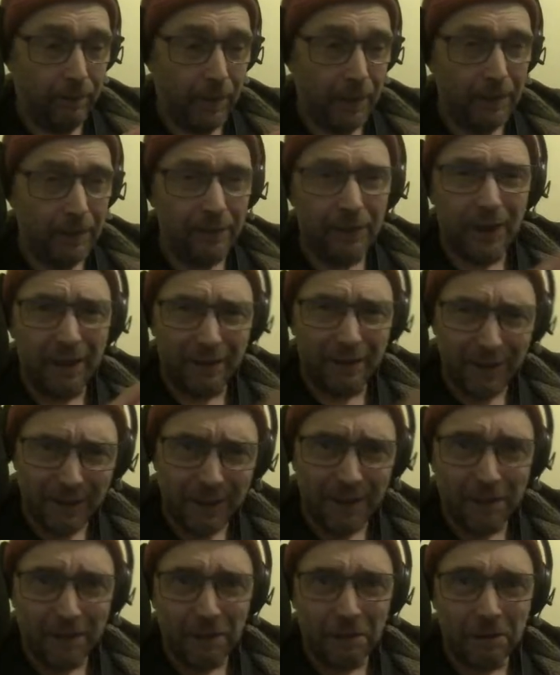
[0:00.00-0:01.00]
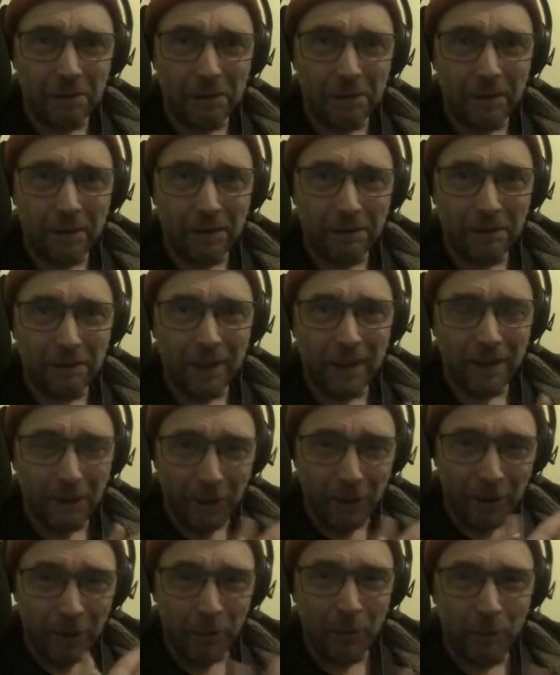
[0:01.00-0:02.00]
satire.
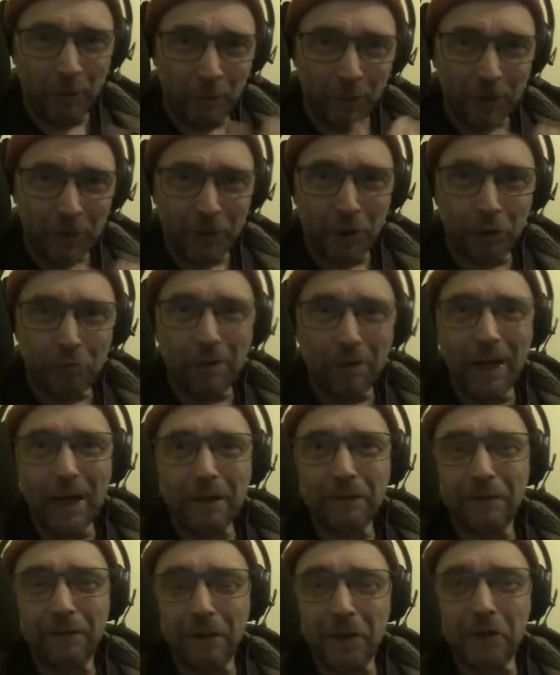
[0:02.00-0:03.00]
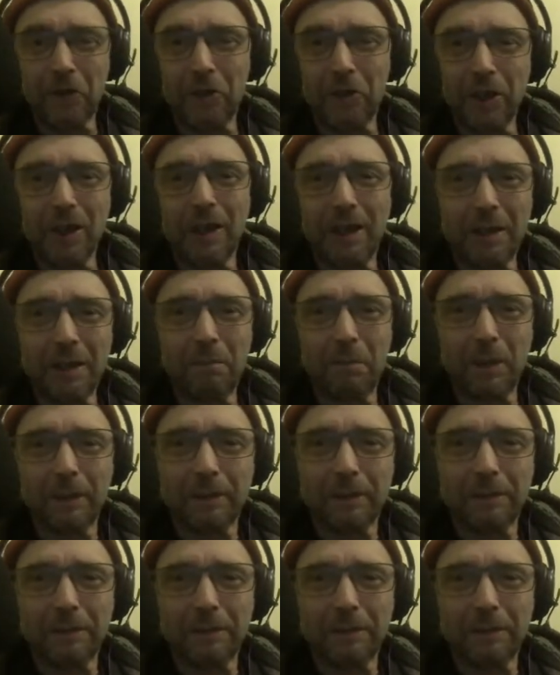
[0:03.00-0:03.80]
It was correct for the time.